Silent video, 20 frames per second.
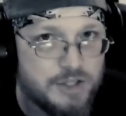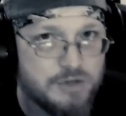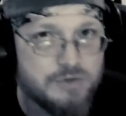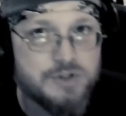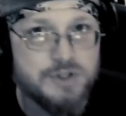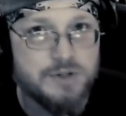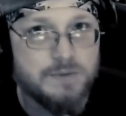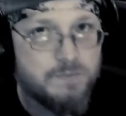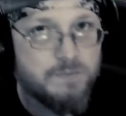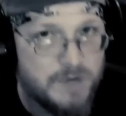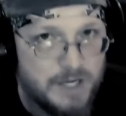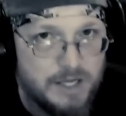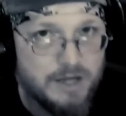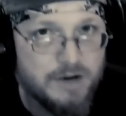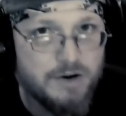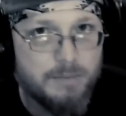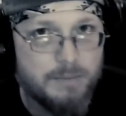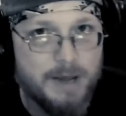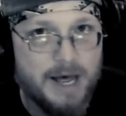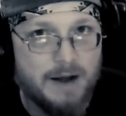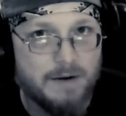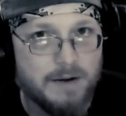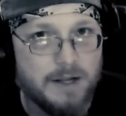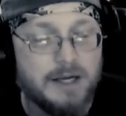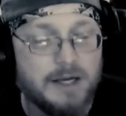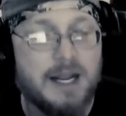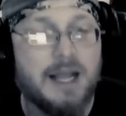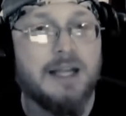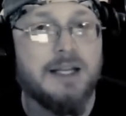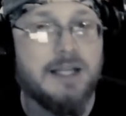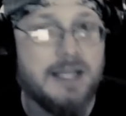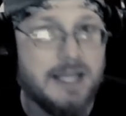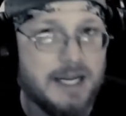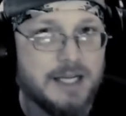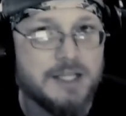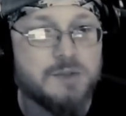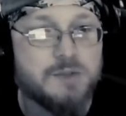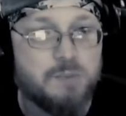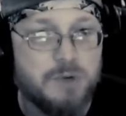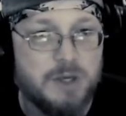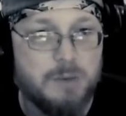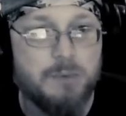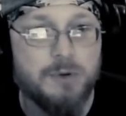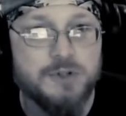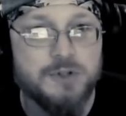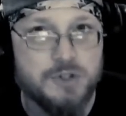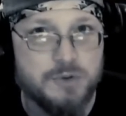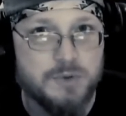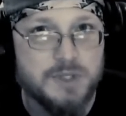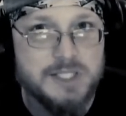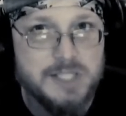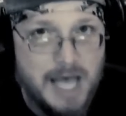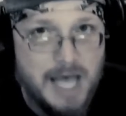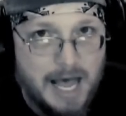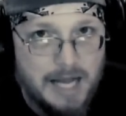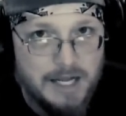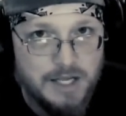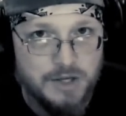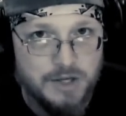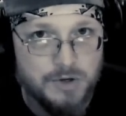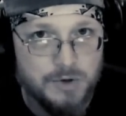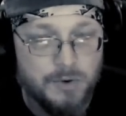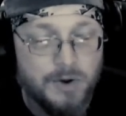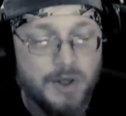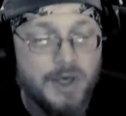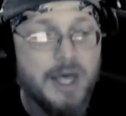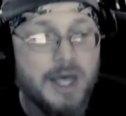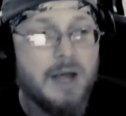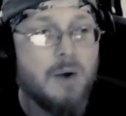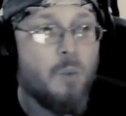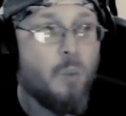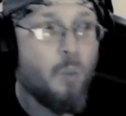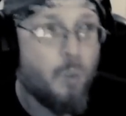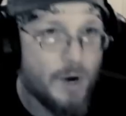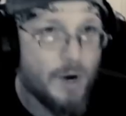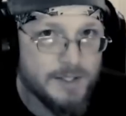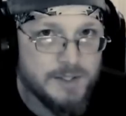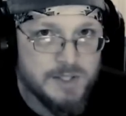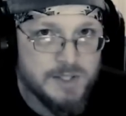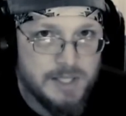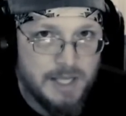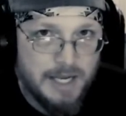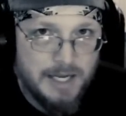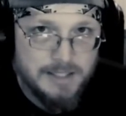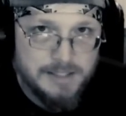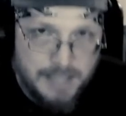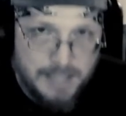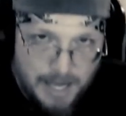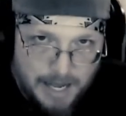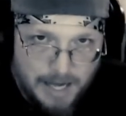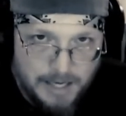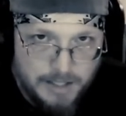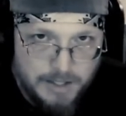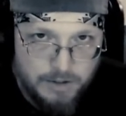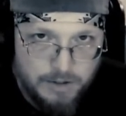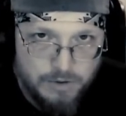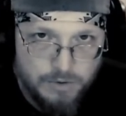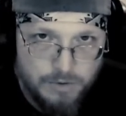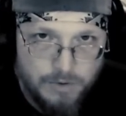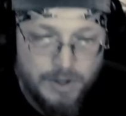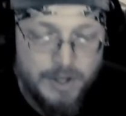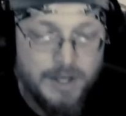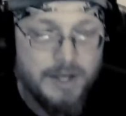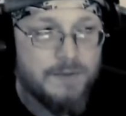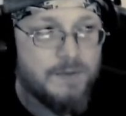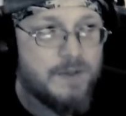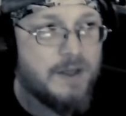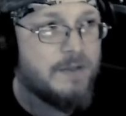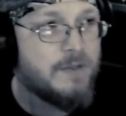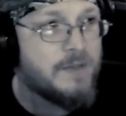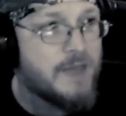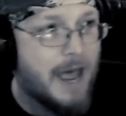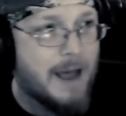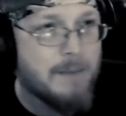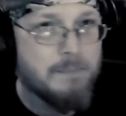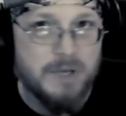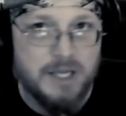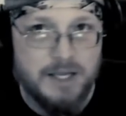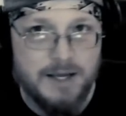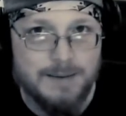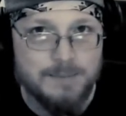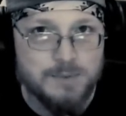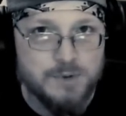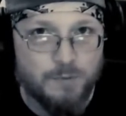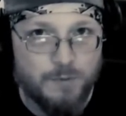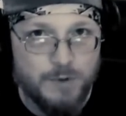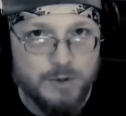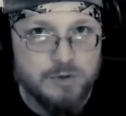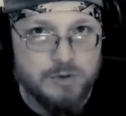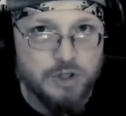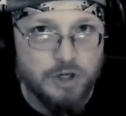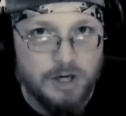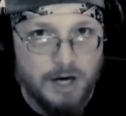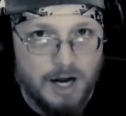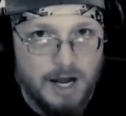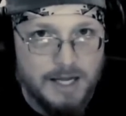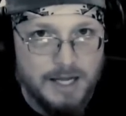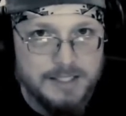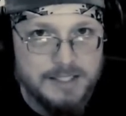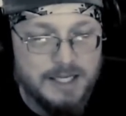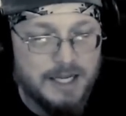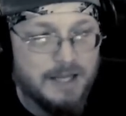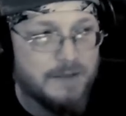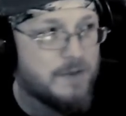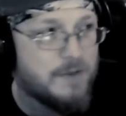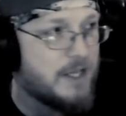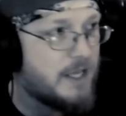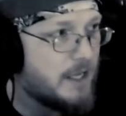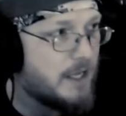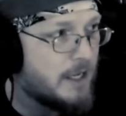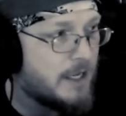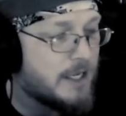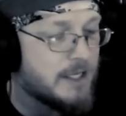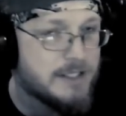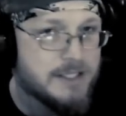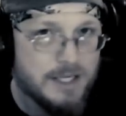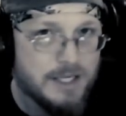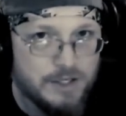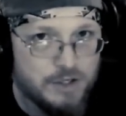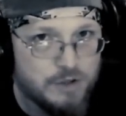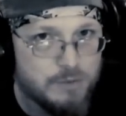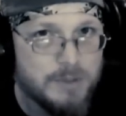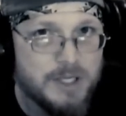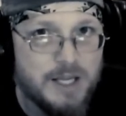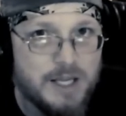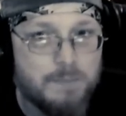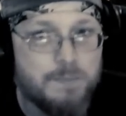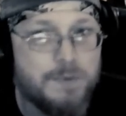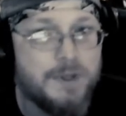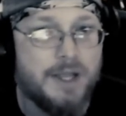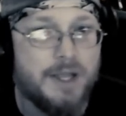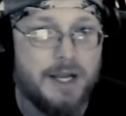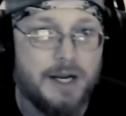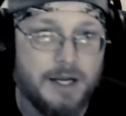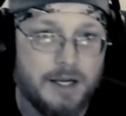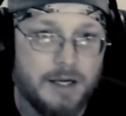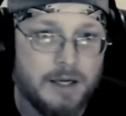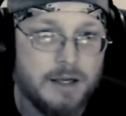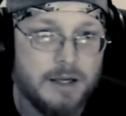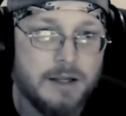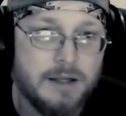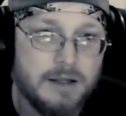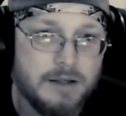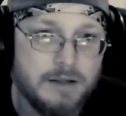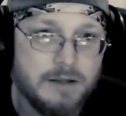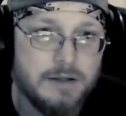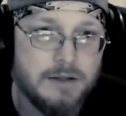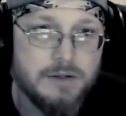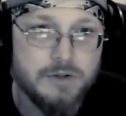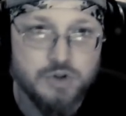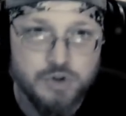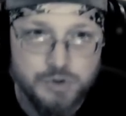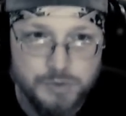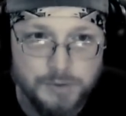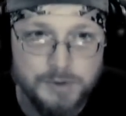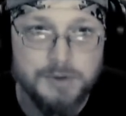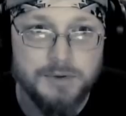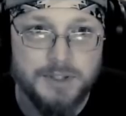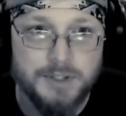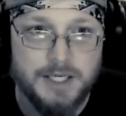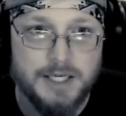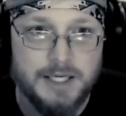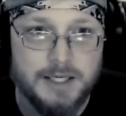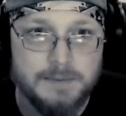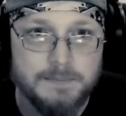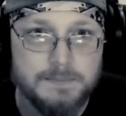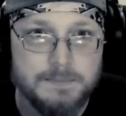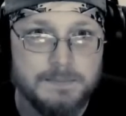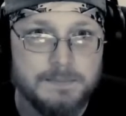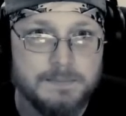YouTube video about it, and get his people to attack you. Once they attack you, then that becomes future content that he can continue manipulating. Truly.